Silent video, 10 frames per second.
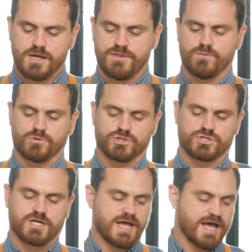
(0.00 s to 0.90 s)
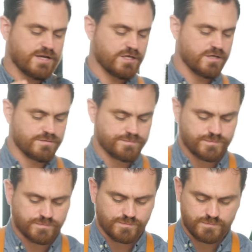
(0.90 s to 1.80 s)
And then we're just gonna add in,
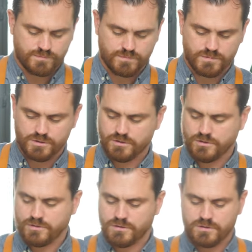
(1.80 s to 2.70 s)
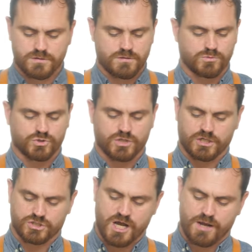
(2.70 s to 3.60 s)
we're just
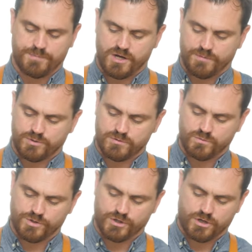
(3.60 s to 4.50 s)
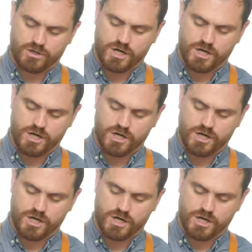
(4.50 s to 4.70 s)
gonna top it up with our